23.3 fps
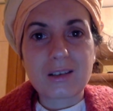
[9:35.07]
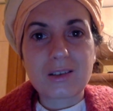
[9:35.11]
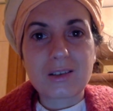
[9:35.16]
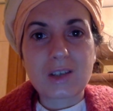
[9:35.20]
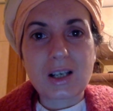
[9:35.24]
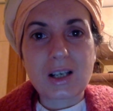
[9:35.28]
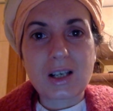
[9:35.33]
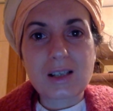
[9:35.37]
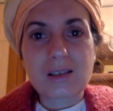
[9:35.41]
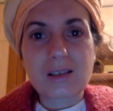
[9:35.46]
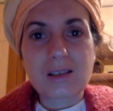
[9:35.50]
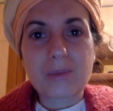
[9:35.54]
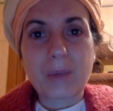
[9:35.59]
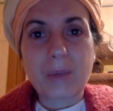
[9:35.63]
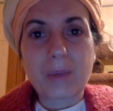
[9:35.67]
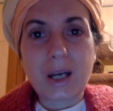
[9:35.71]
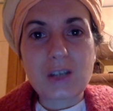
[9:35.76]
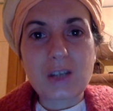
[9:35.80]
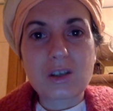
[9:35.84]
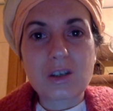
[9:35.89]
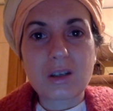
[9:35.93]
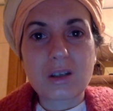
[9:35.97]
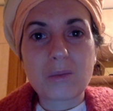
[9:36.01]
doesn't
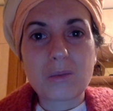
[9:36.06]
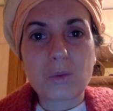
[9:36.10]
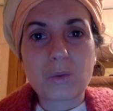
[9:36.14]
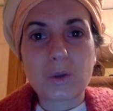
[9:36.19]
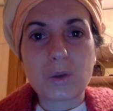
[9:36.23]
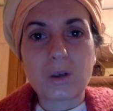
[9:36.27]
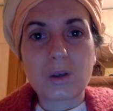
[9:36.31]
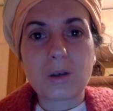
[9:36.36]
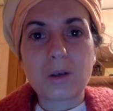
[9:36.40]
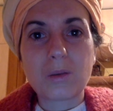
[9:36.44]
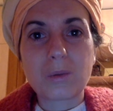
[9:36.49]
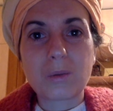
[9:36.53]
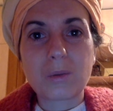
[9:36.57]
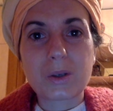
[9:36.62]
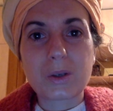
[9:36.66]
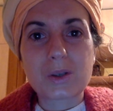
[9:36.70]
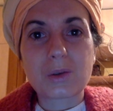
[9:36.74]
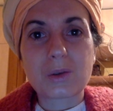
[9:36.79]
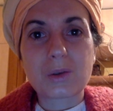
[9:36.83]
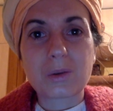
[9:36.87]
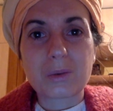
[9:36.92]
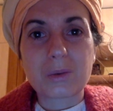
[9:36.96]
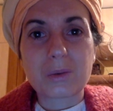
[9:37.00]
match anymore
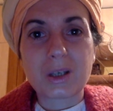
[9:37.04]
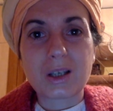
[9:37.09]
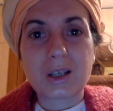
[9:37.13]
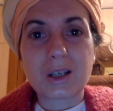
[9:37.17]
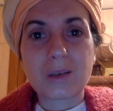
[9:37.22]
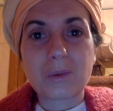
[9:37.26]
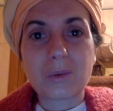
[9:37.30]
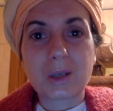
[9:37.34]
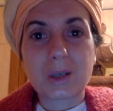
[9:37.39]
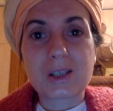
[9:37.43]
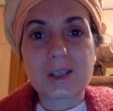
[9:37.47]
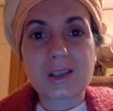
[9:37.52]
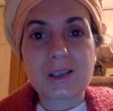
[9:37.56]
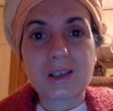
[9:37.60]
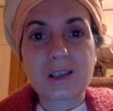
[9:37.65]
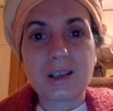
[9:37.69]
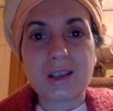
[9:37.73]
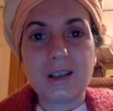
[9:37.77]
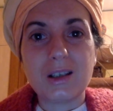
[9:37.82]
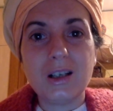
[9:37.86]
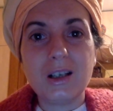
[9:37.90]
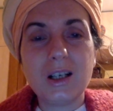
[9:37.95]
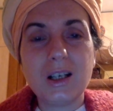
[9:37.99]
what's
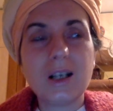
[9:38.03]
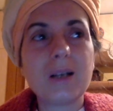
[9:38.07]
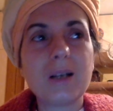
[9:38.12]
there.